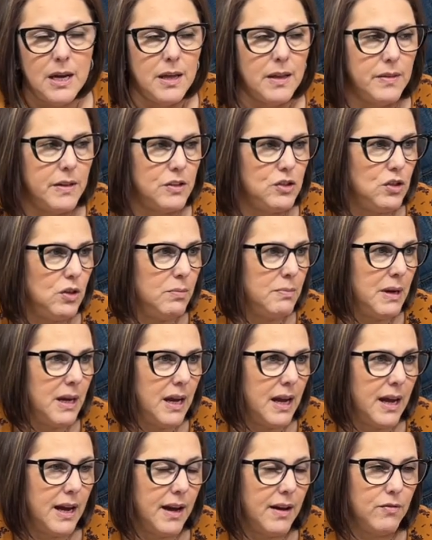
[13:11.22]
that you may
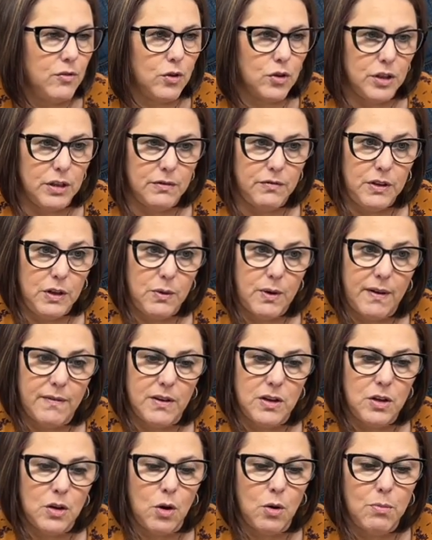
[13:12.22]
have, or if you have a
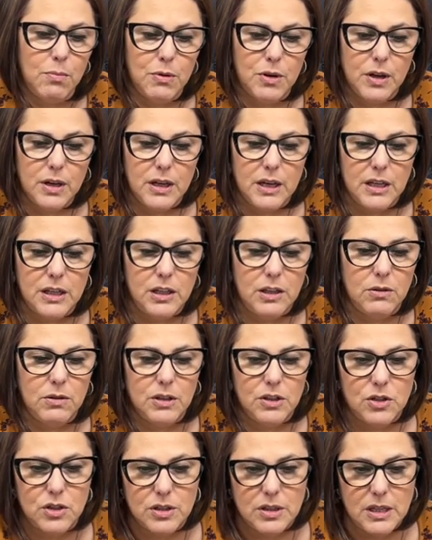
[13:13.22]
notebook and you
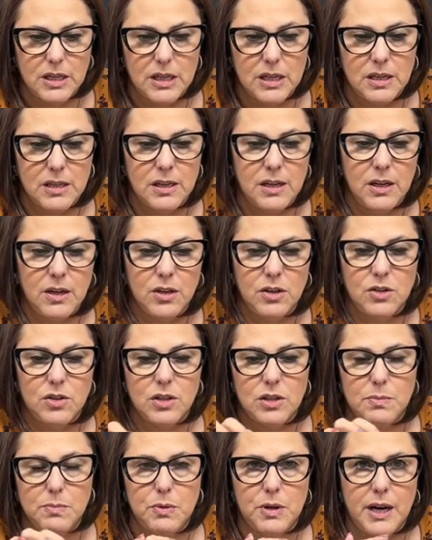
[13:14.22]
can just get in there and
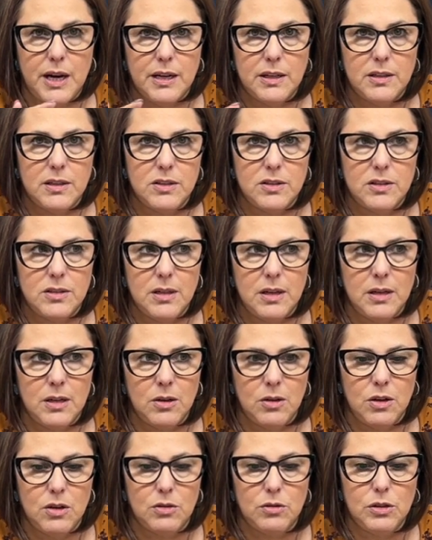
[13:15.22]
just practice, you know,
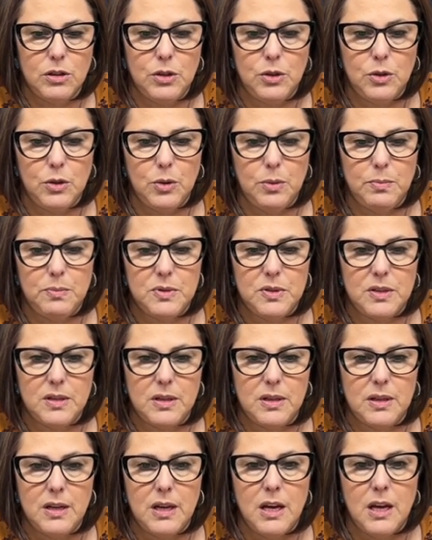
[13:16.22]
your loops
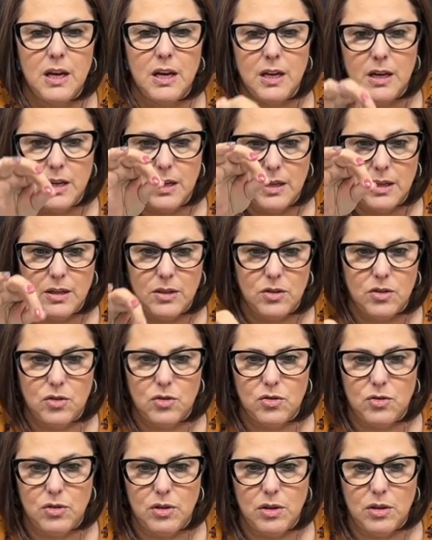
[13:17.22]
and
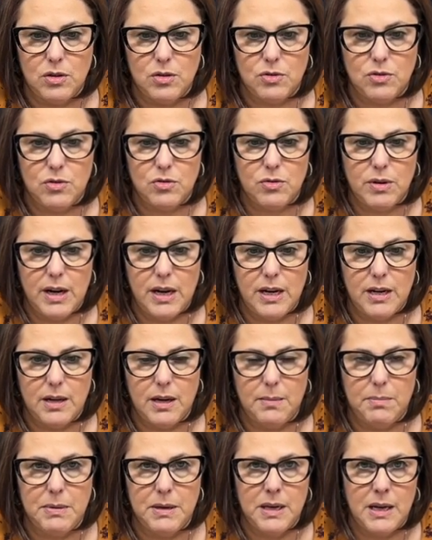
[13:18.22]
your straight
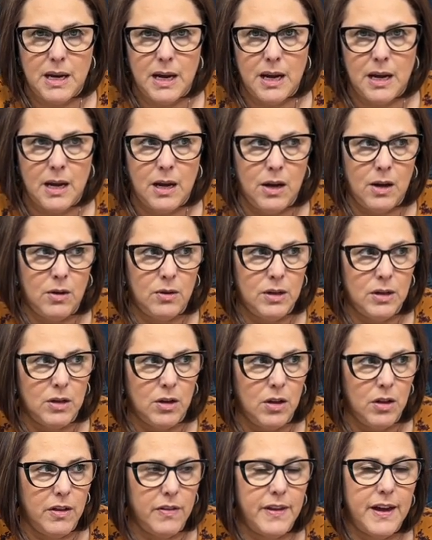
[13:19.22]
up and down and
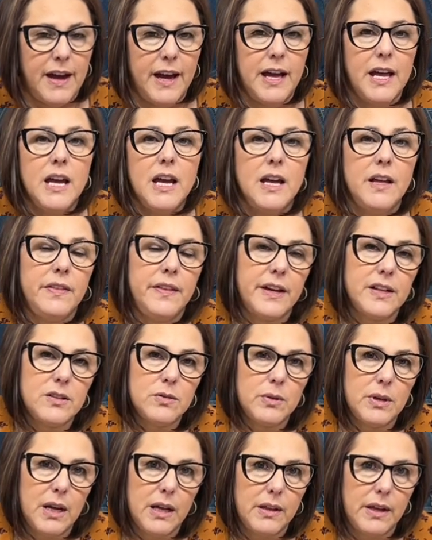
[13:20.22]
all of that. That's
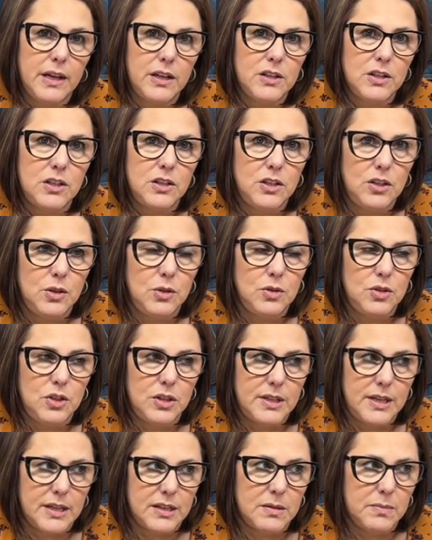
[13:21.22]
what I like to do to
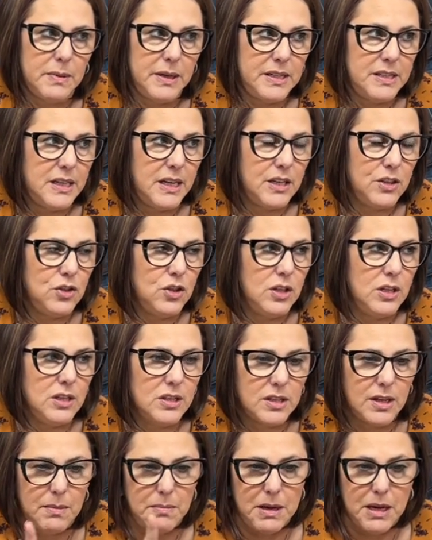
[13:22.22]
test my tension is
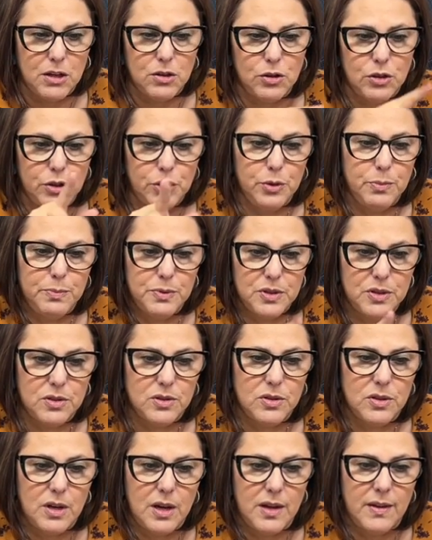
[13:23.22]
I make
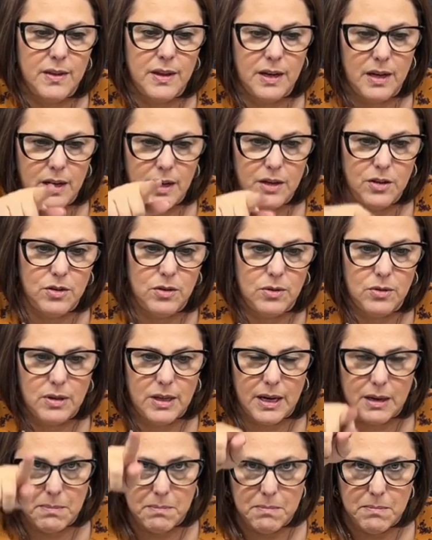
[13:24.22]
loops and then I do
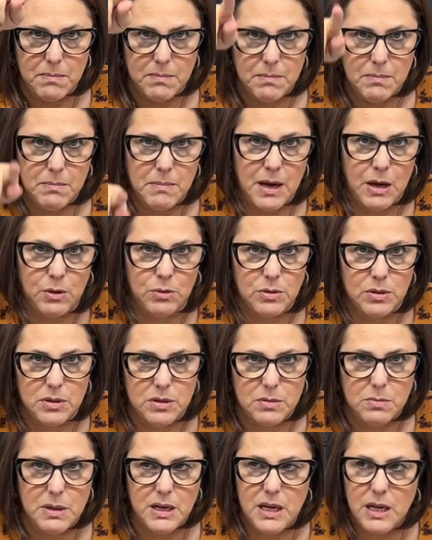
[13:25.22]
like mountains,
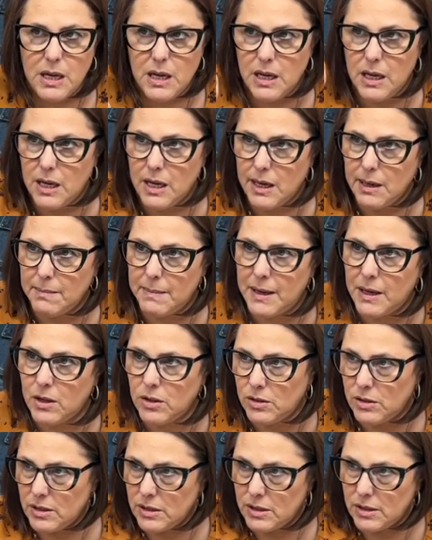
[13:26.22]
big
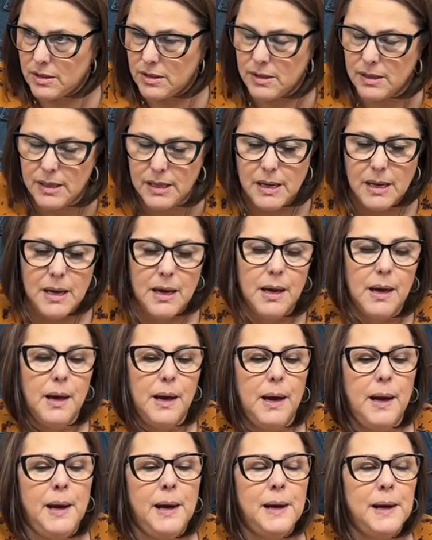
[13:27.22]
mountains.
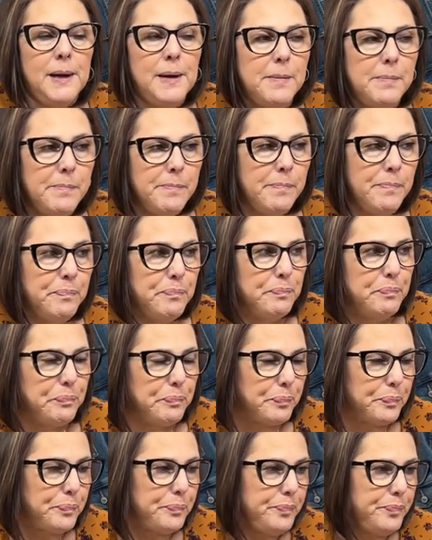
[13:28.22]
Um,
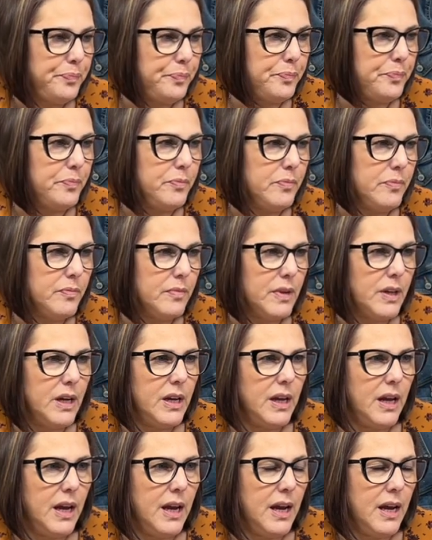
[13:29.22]

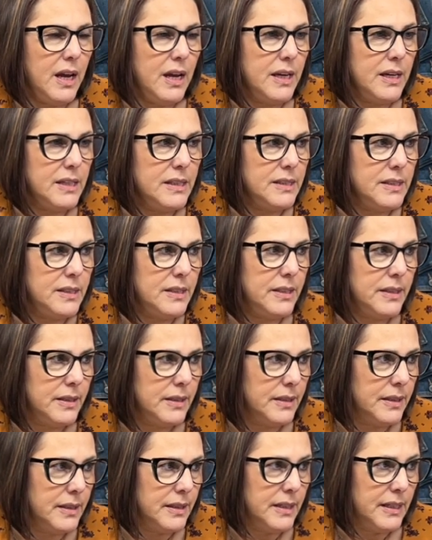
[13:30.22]
and
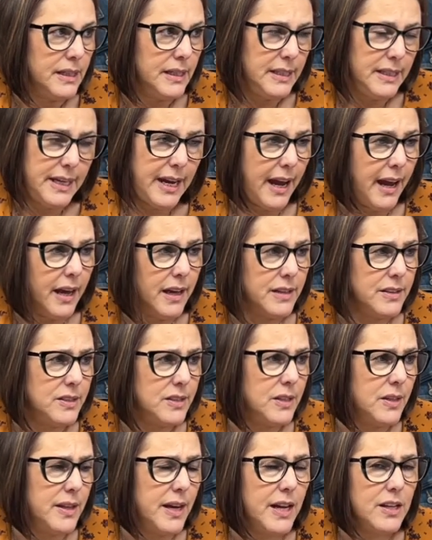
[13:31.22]
yeah,
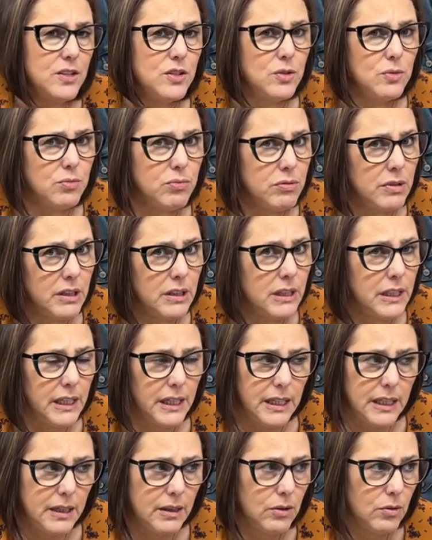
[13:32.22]
so that's
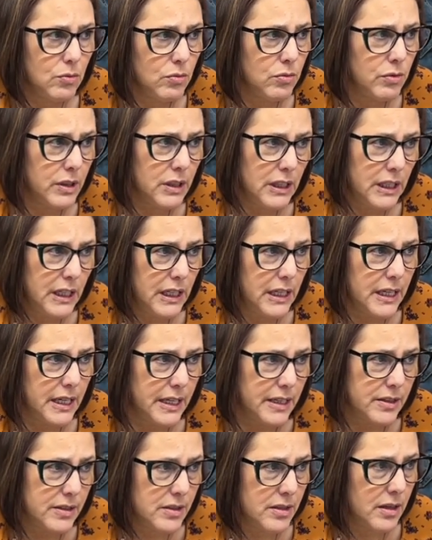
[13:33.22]
really, really
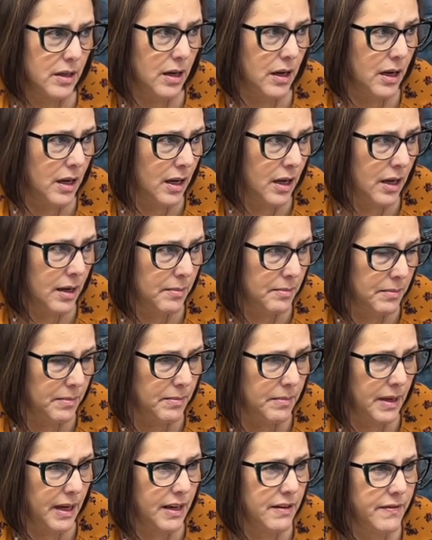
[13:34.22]
it.
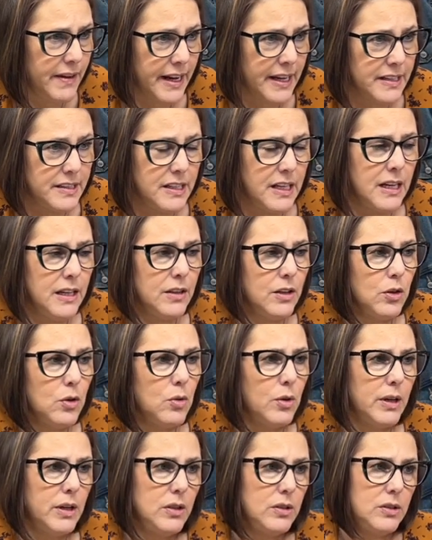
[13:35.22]
Um, advancing the
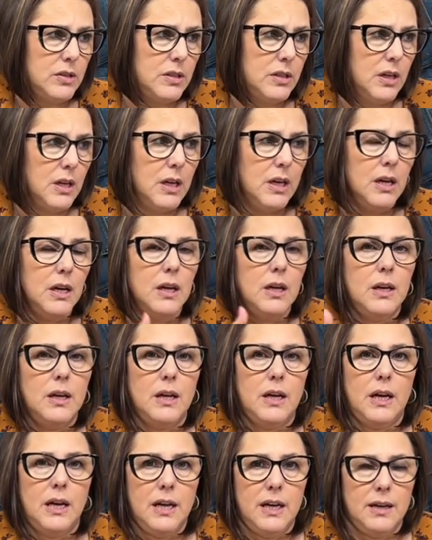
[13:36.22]
quilt
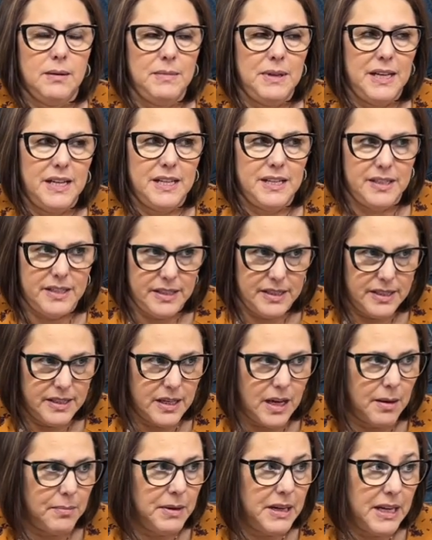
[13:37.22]
um, is
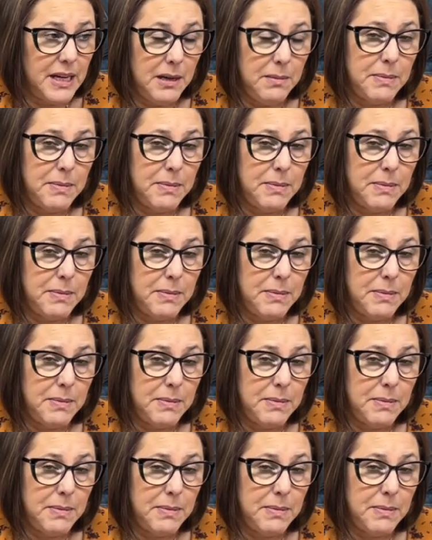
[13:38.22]
I'm getting